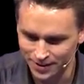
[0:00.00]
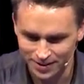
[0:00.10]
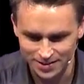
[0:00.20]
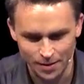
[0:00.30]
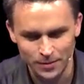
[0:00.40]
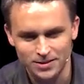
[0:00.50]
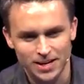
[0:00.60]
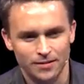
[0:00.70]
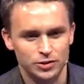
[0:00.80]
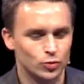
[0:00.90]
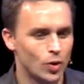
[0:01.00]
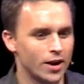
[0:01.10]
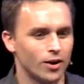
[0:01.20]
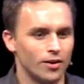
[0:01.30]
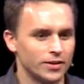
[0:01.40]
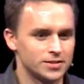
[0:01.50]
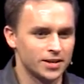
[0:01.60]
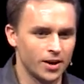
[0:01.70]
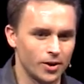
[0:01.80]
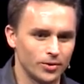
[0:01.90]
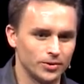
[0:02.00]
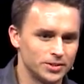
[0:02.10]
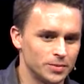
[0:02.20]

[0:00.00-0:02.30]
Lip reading: because that means I have to write all this code